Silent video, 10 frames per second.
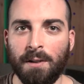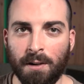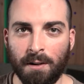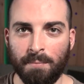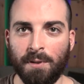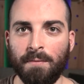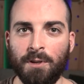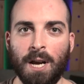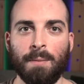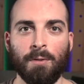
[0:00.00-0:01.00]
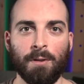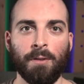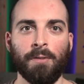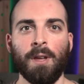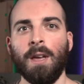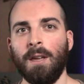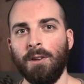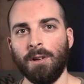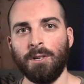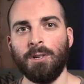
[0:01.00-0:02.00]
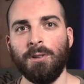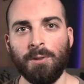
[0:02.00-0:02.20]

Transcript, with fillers: in terms of job roles. You can choose